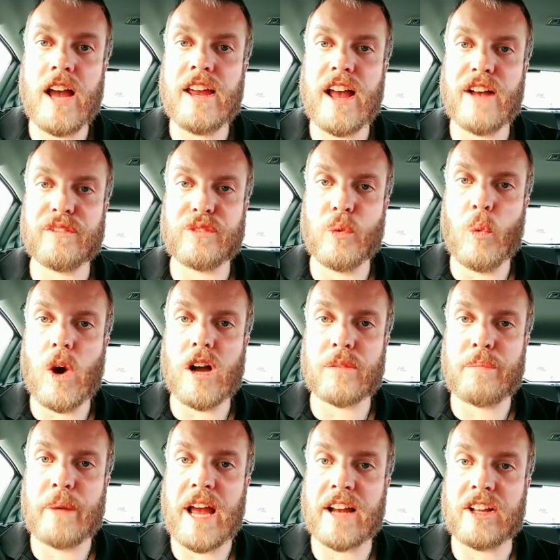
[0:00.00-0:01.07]
I have to
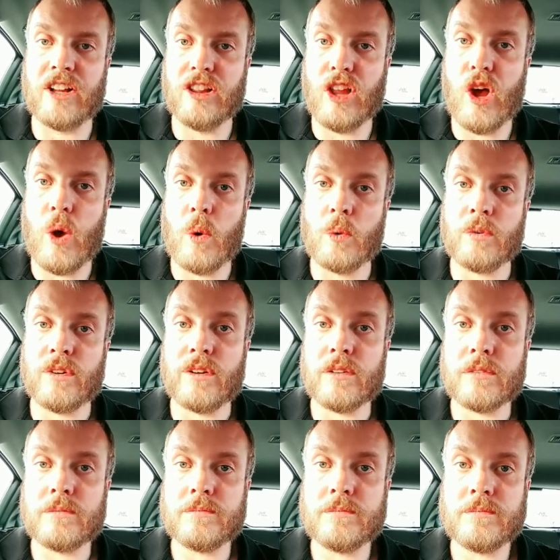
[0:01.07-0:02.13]
walk back alone."
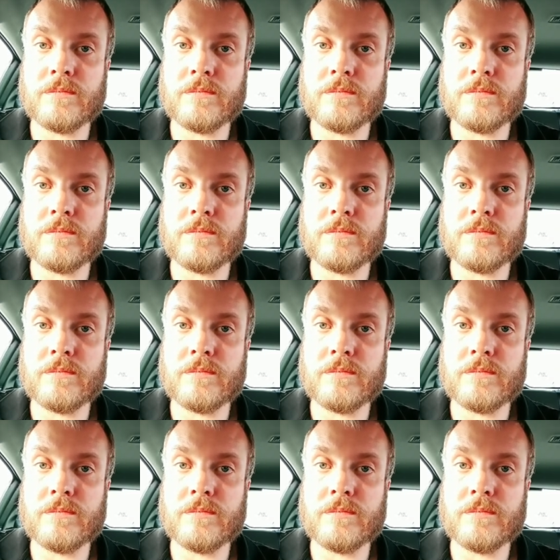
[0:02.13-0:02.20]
